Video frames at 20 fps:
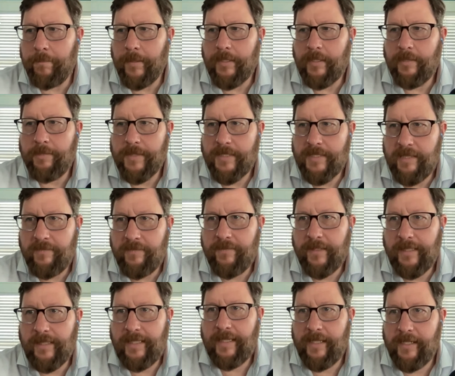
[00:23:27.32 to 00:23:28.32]

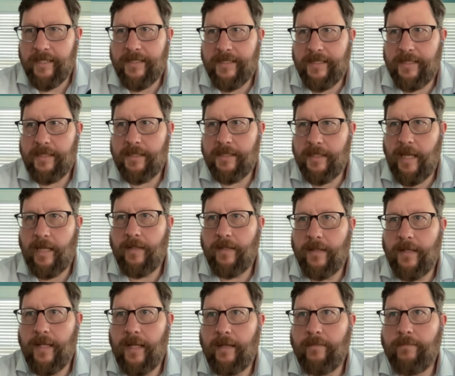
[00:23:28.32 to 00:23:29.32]
specifically, there's this
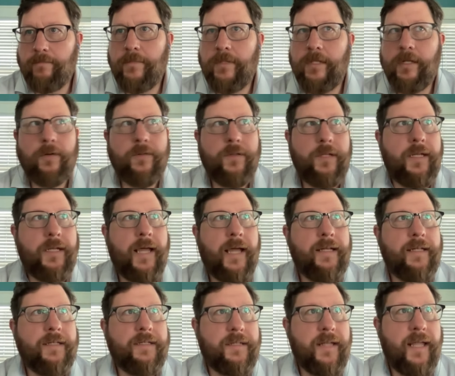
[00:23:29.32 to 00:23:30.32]
sense that, the
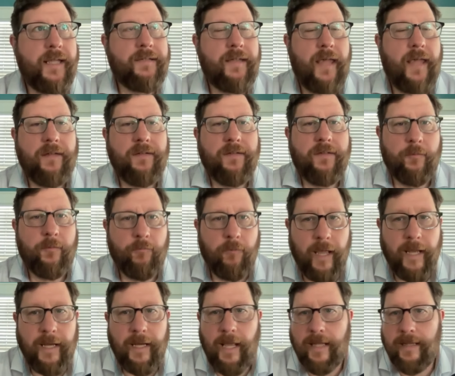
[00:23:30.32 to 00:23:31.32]
United States has the
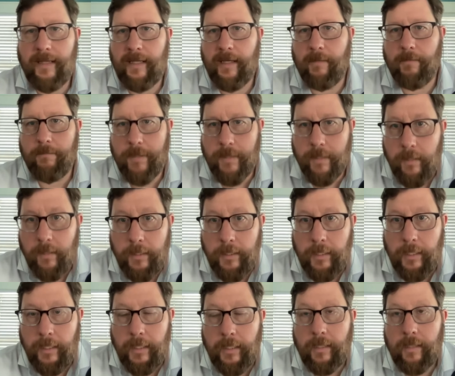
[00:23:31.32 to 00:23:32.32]
right and the
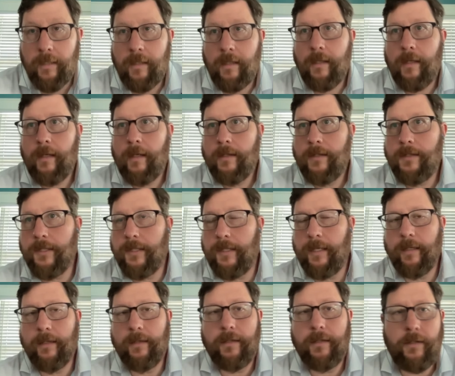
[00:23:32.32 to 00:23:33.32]
ability to
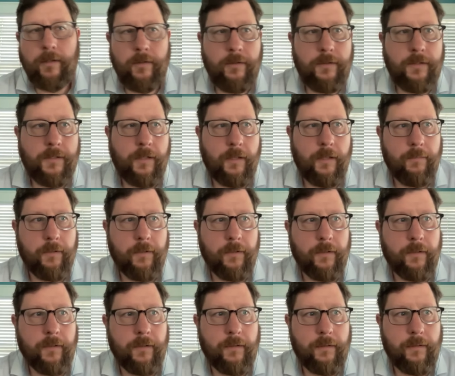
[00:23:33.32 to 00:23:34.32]
kill huge
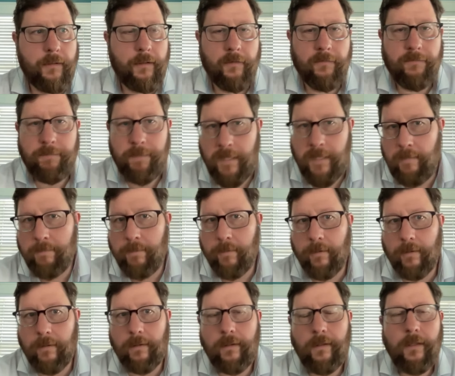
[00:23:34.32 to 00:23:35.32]
numbers of
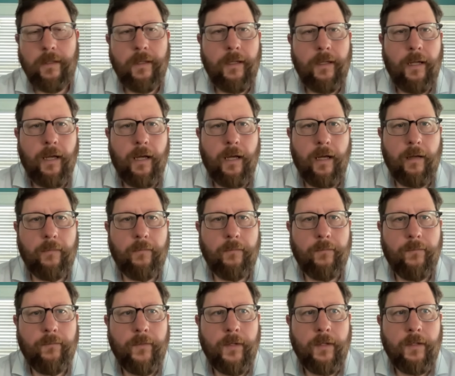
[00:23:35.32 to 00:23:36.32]
people,
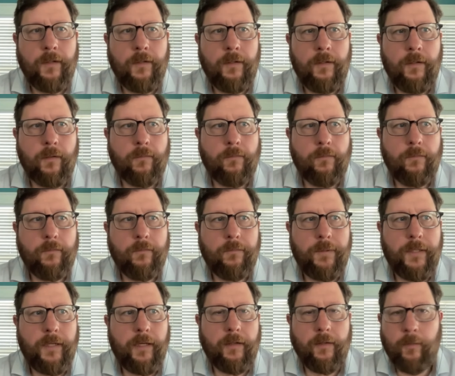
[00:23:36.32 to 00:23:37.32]

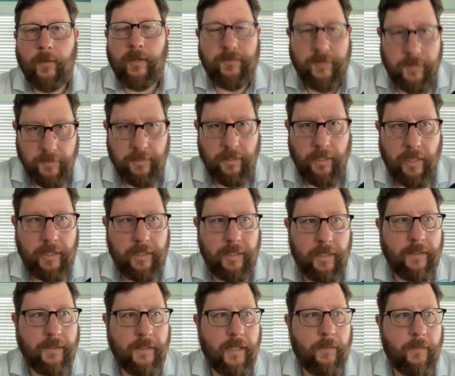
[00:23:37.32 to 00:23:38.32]
because we've
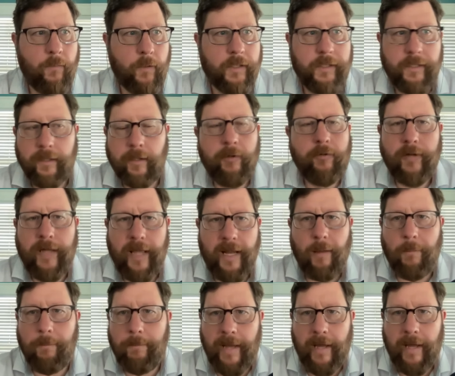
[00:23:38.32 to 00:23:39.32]
decided that we're going to create
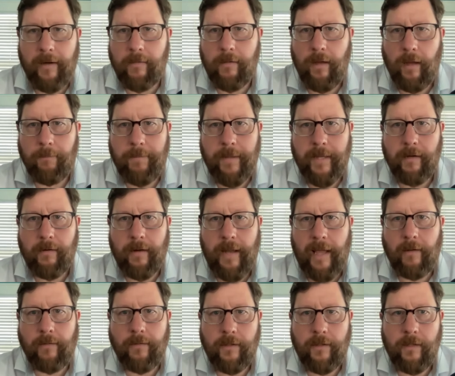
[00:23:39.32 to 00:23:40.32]
about a better
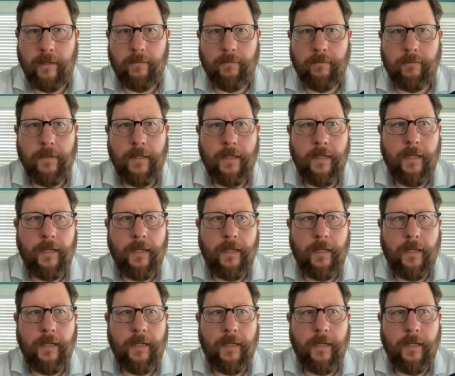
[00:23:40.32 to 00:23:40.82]
outcome